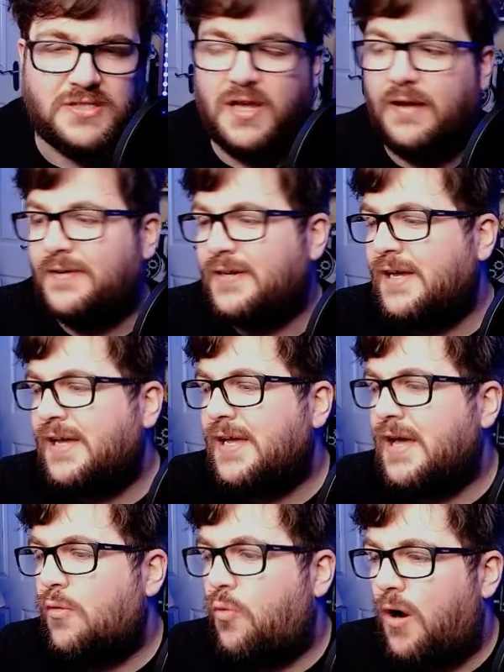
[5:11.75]
So
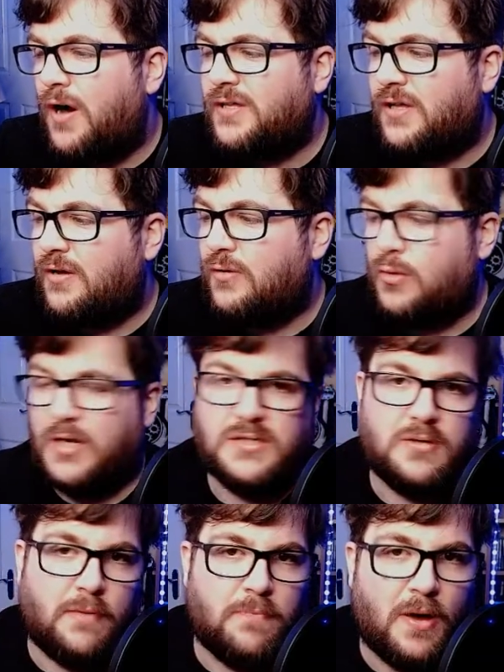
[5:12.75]
what I do
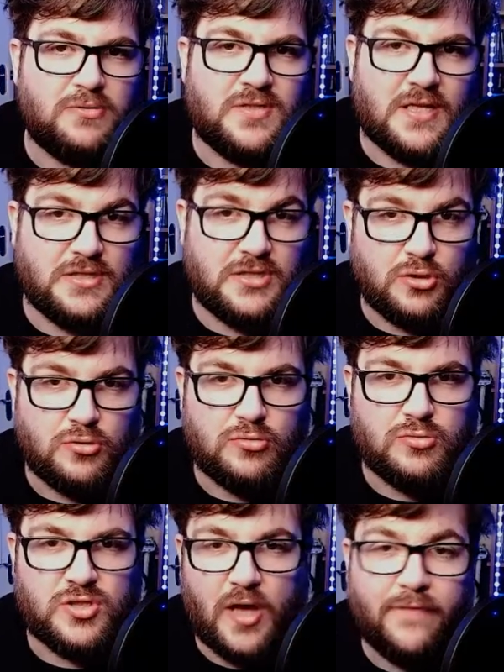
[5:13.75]
is I post it
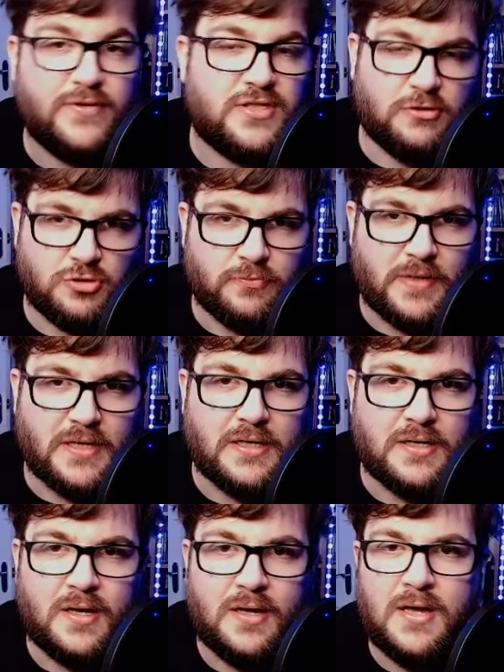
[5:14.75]
to other social
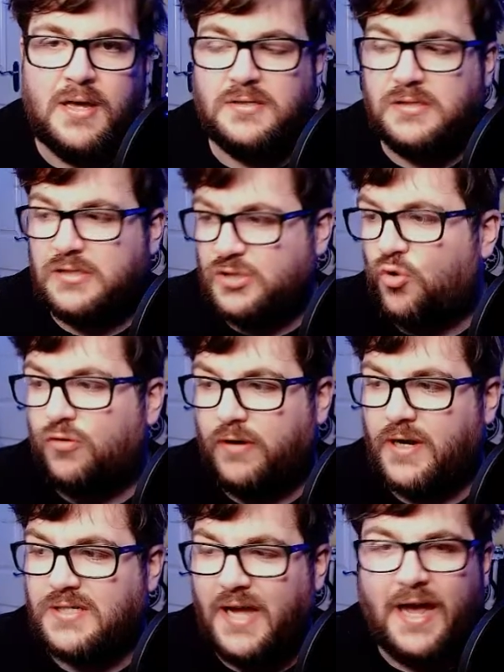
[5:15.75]
media,
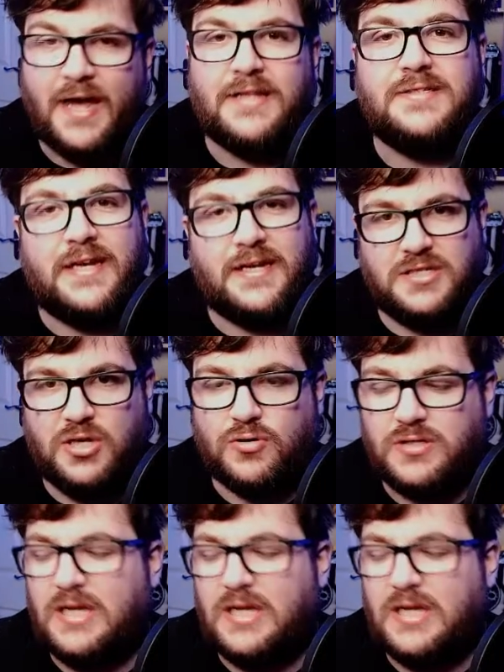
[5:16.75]
stories, and TikTok.